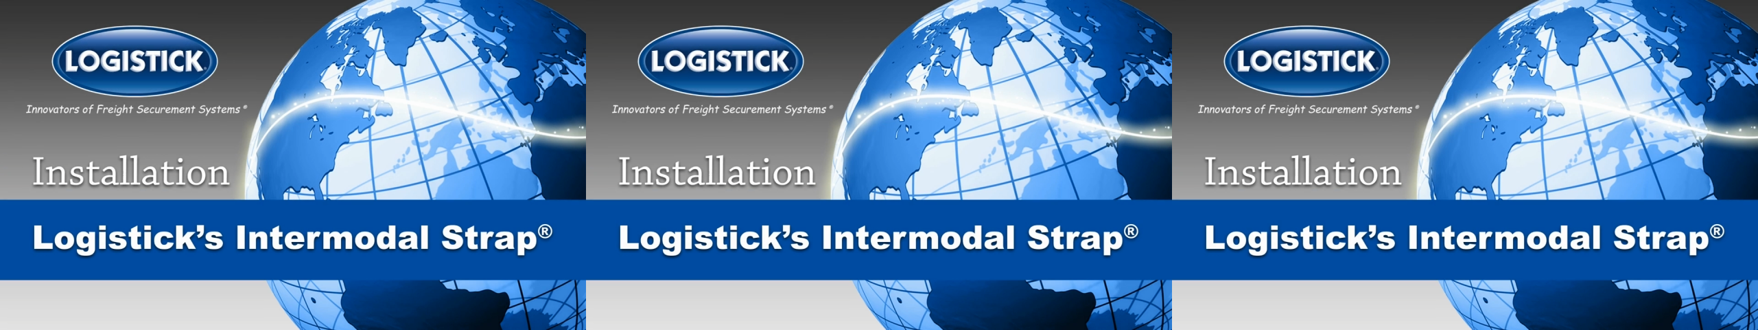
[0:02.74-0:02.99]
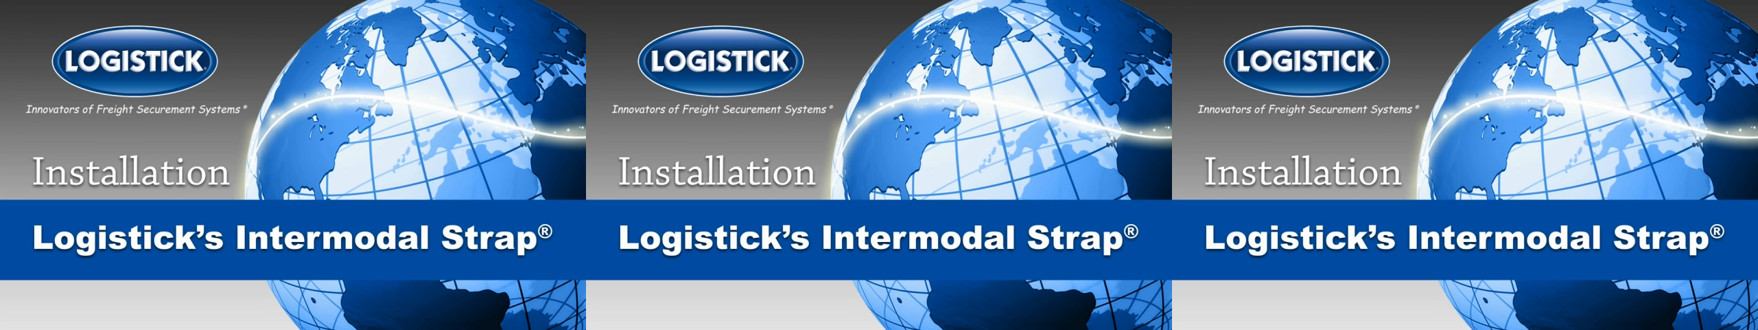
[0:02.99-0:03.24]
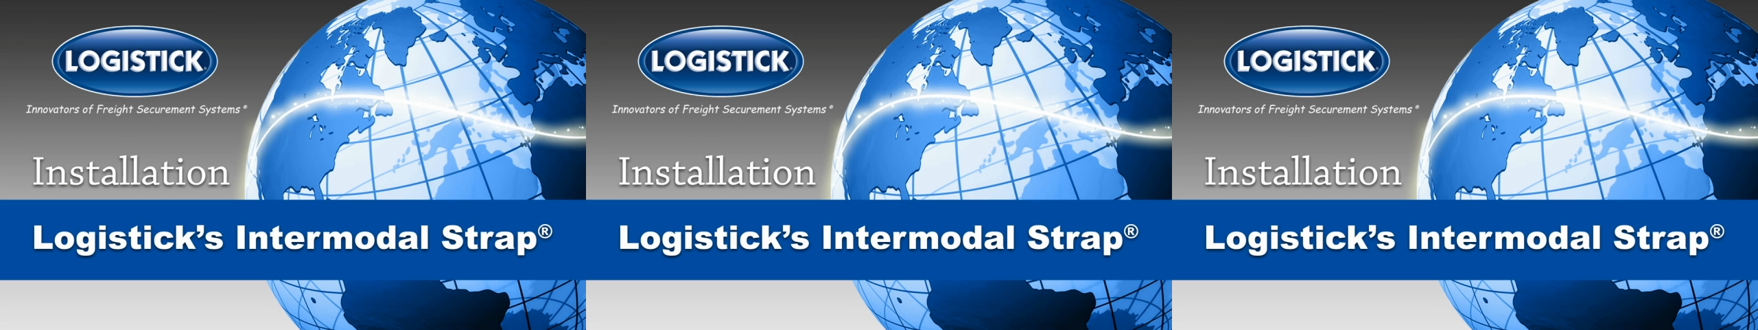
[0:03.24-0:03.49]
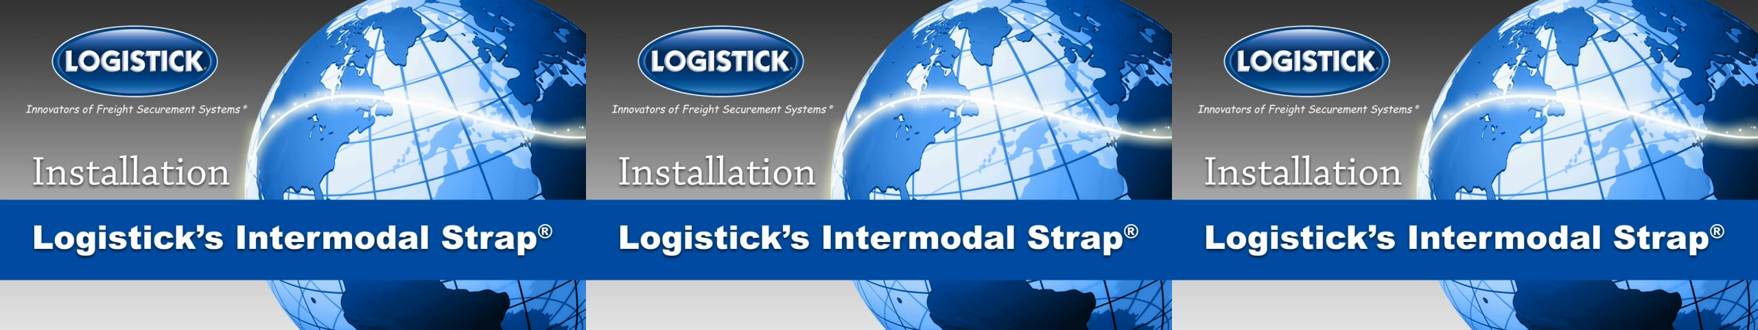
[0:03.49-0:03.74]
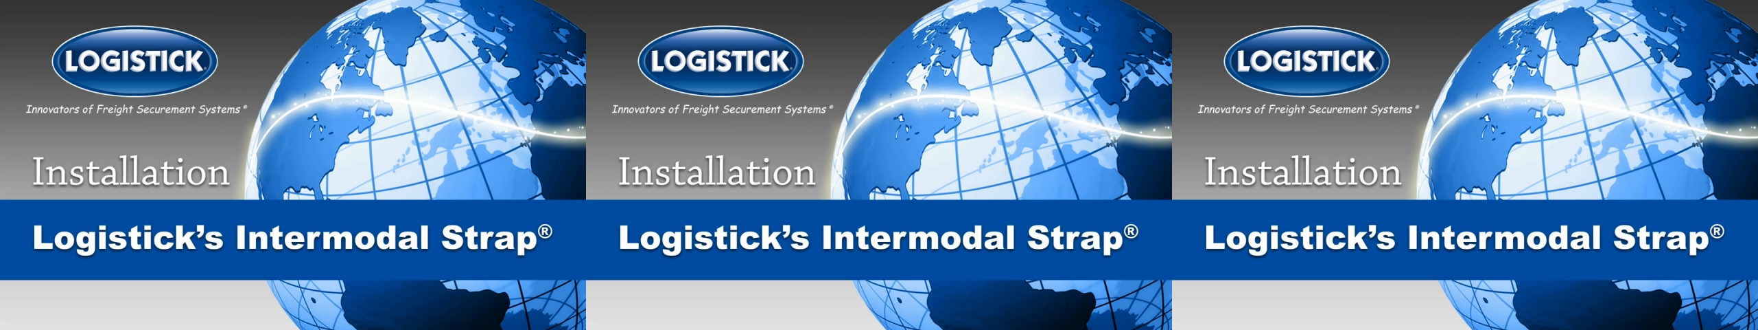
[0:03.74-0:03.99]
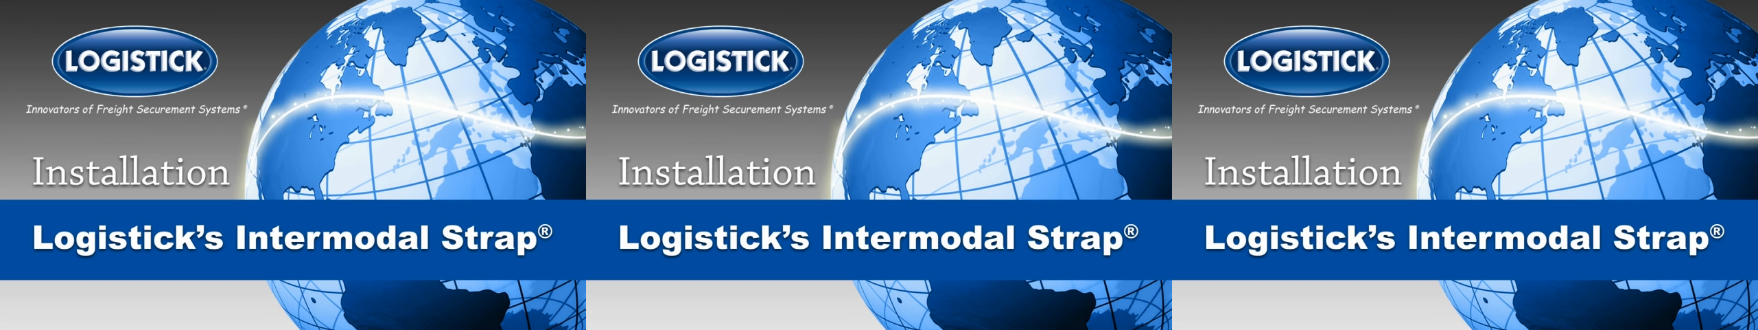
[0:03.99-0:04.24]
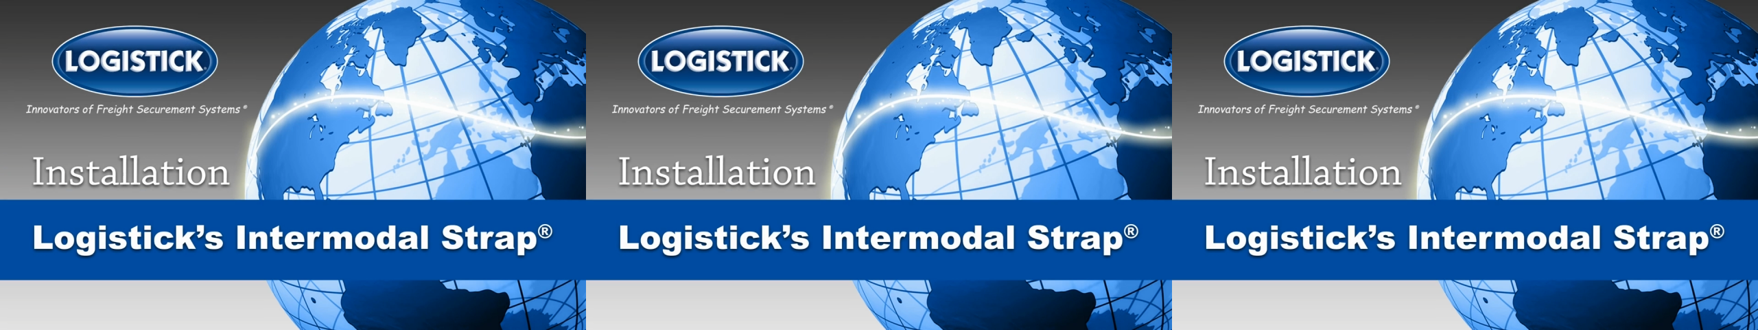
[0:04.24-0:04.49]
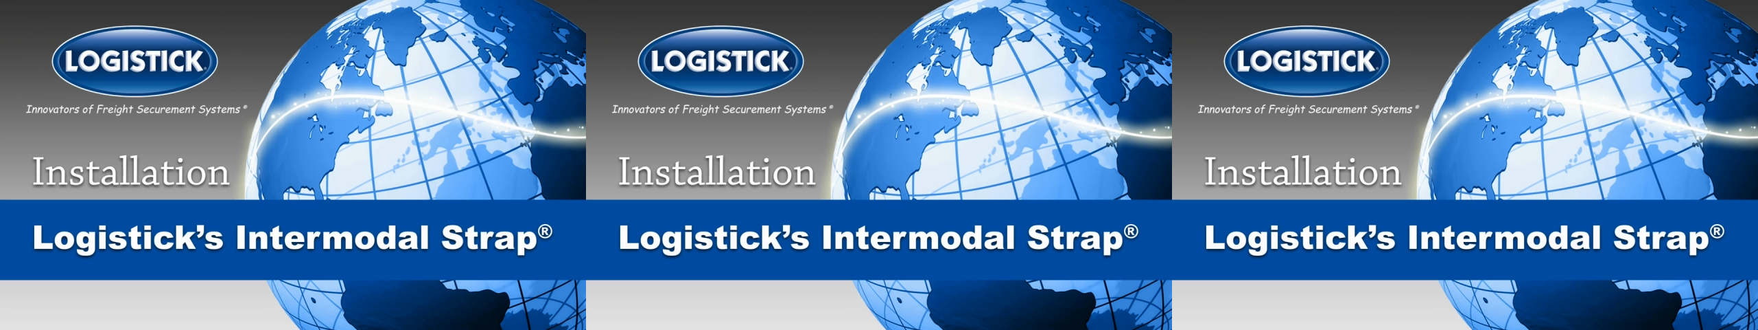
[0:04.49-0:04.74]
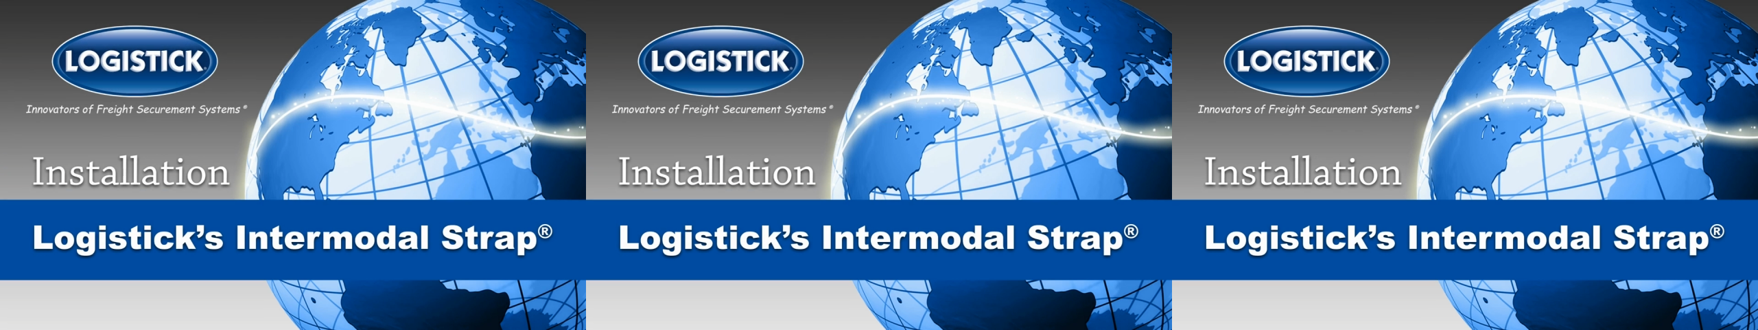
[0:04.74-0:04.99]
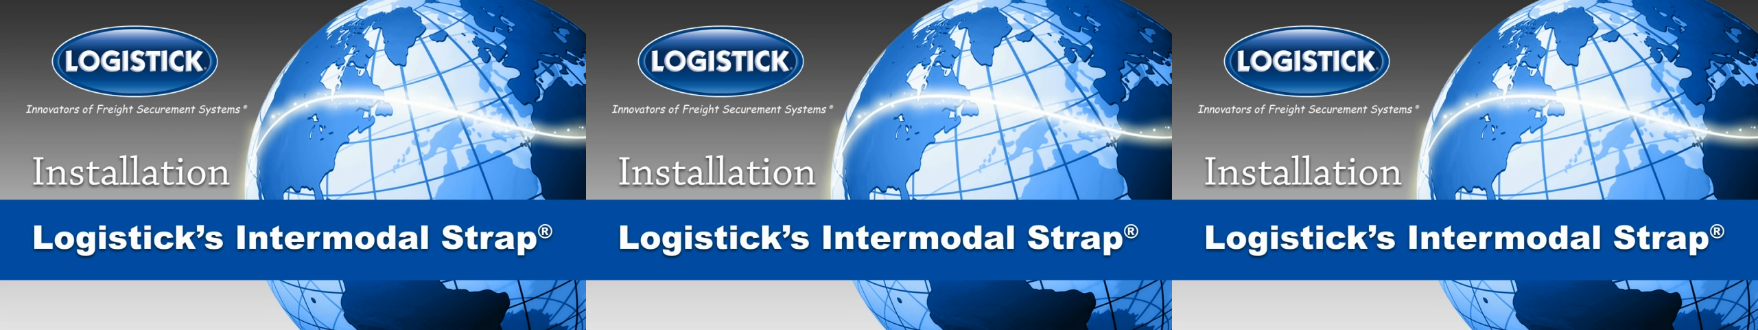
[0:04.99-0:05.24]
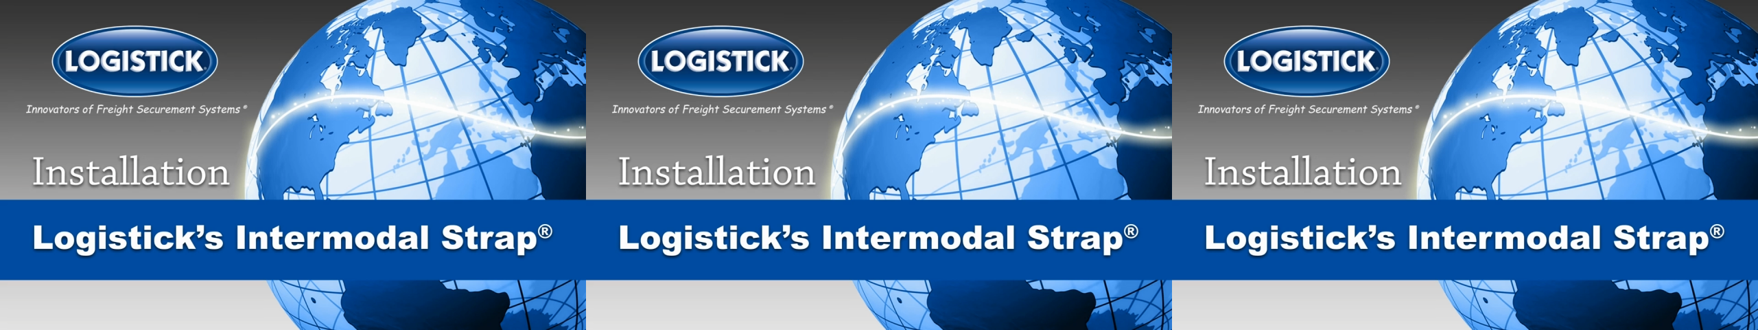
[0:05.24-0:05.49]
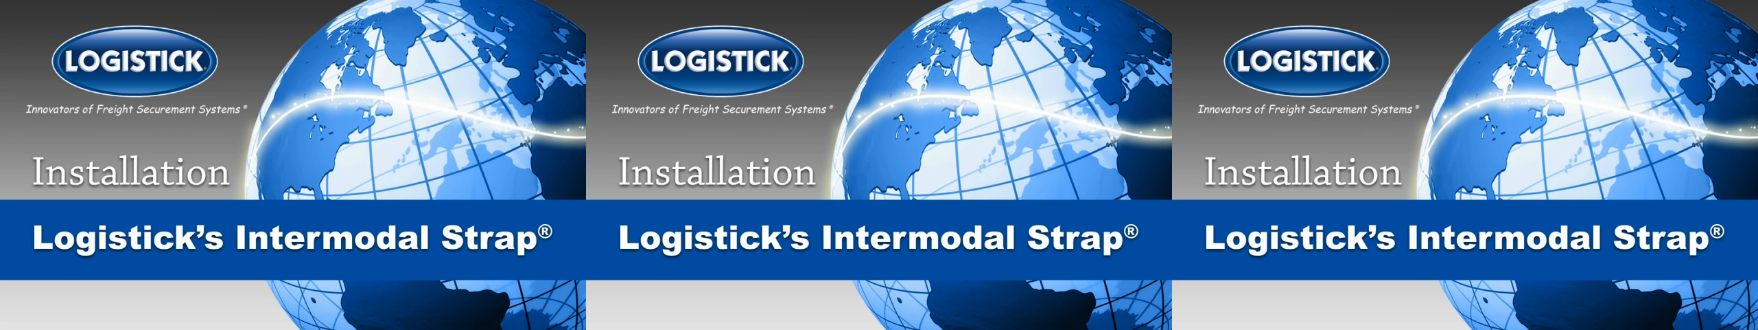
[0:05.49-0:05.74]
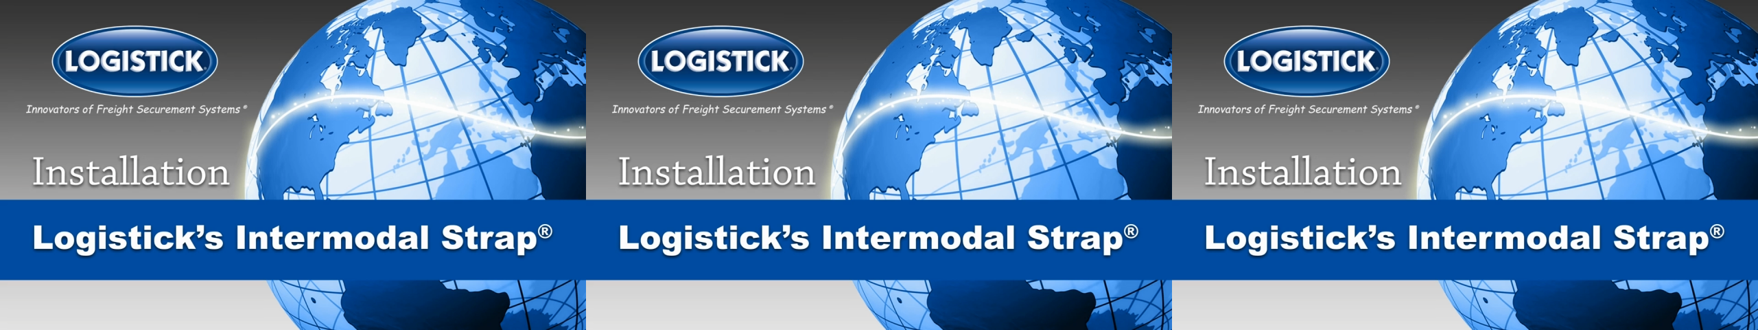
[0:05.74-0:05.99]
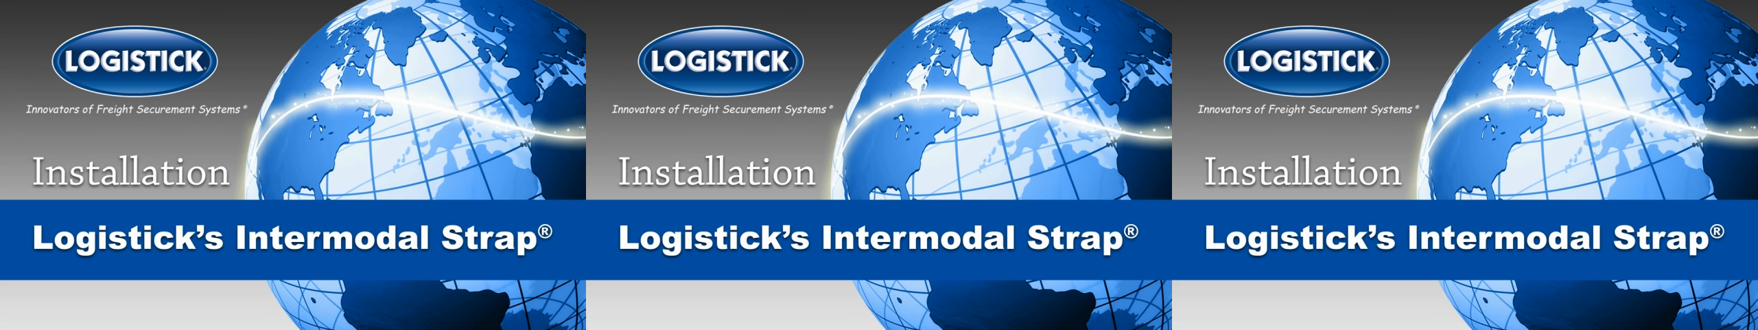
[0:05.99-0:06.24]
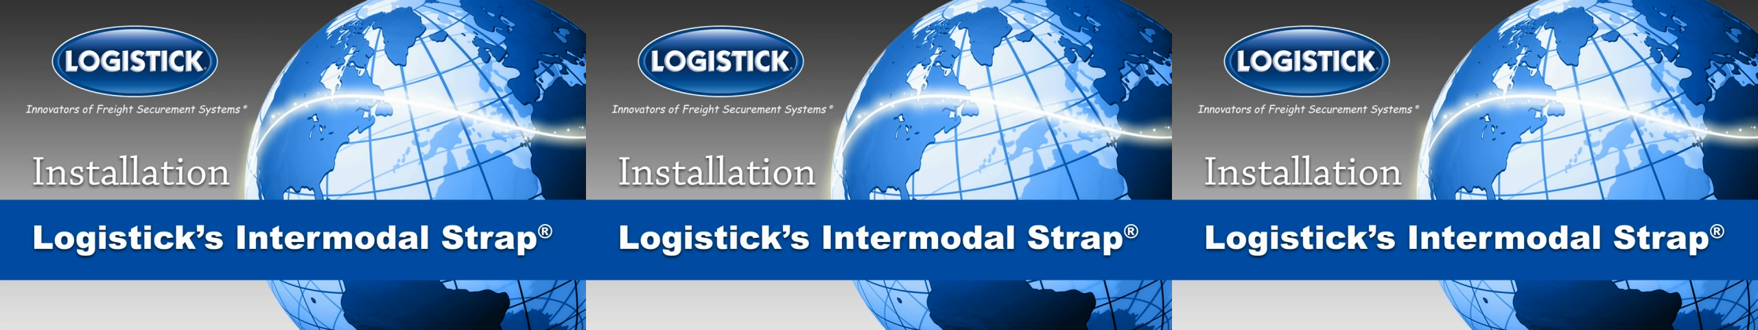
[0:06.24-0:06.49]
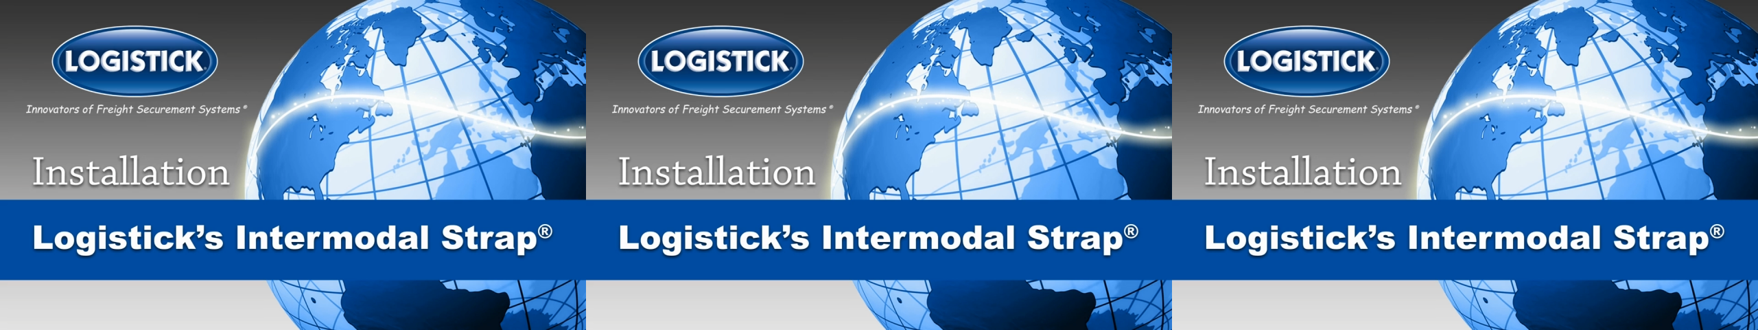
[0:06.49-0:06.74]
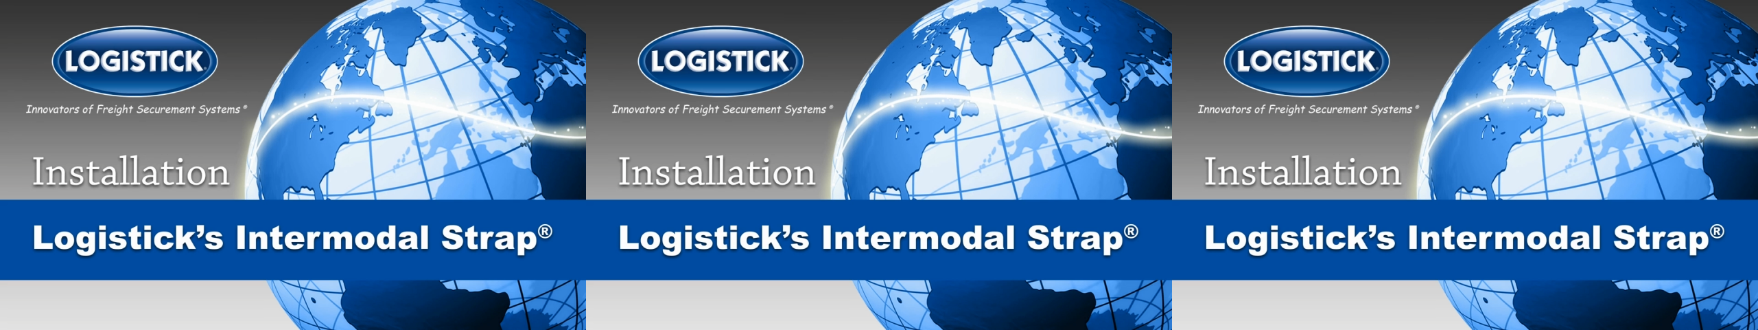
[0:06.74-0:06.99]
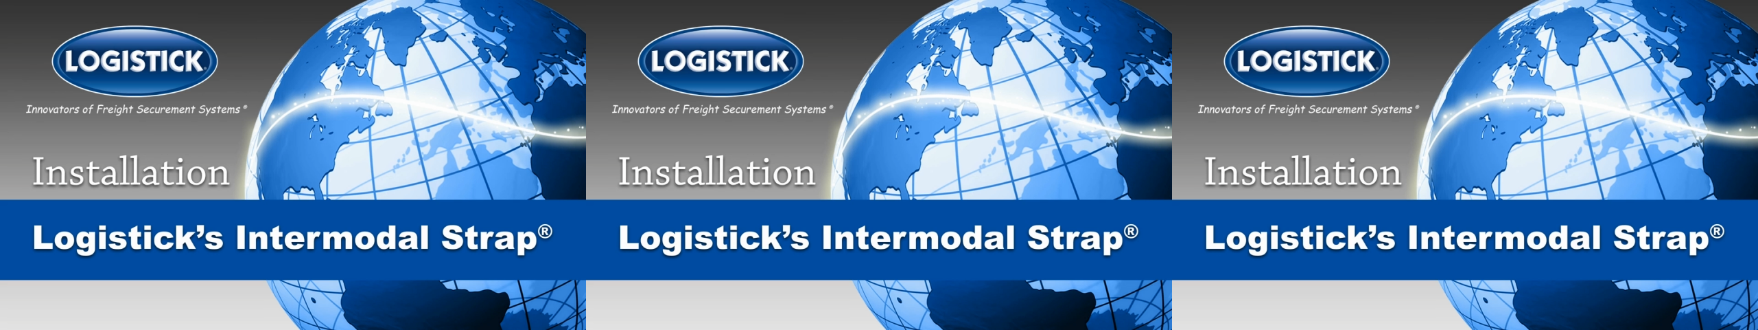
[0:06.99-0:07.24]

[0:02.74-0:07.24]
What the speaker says: Nobody's mouth can be seen.